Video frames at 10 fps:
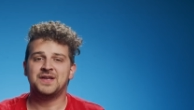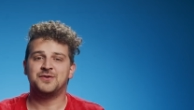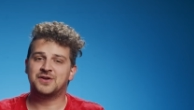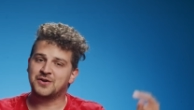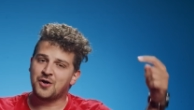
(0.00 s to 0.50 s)

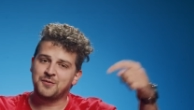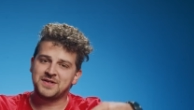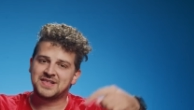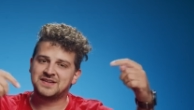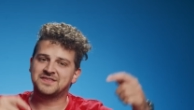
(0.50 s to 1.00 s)
you can
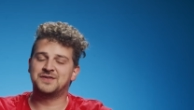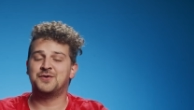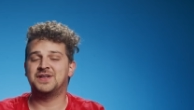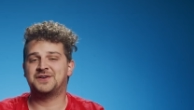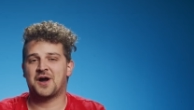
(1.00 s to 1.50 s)
always let us
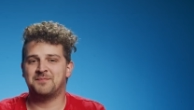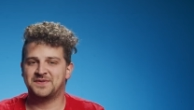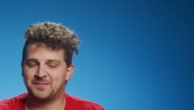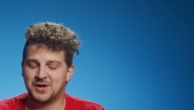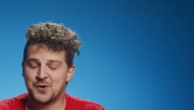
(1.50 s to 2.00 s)
know in the
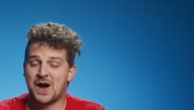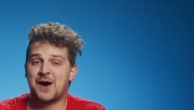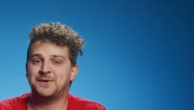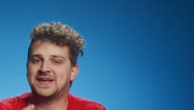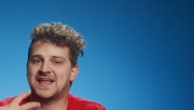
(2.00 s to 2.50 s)
comments below
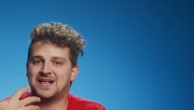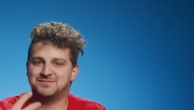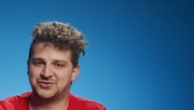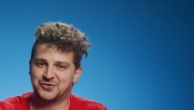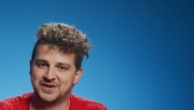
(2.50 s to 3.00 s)
how we can help
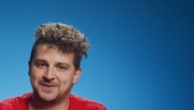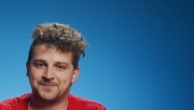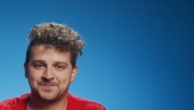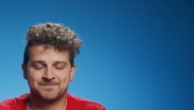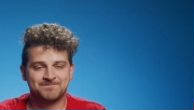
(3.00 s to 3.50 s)
Jordy.
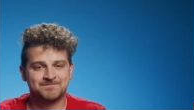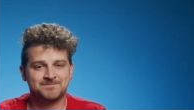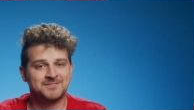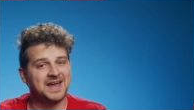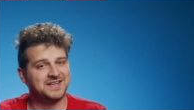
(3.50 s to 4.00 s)

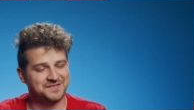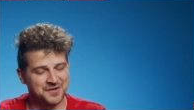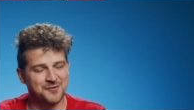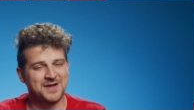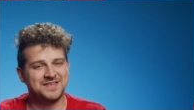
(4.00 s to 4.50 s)
And as
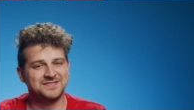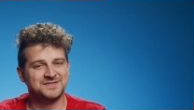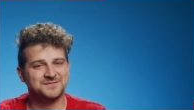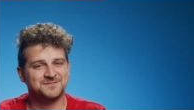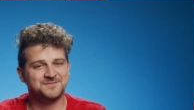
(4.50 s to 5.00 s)
always,
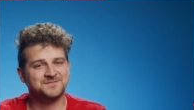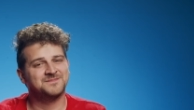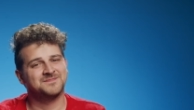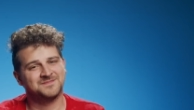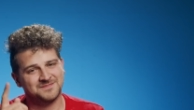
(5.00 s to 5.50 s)

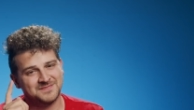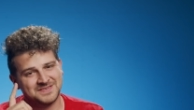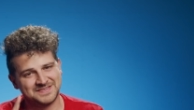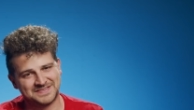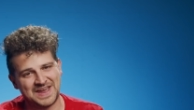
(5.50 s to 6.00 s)

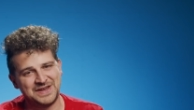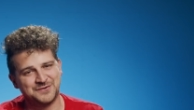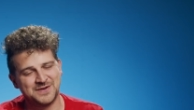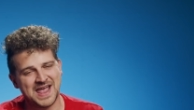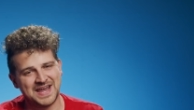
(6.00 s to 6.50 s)
stay
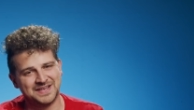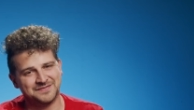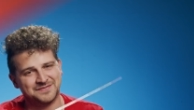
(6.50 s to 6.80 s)
creative.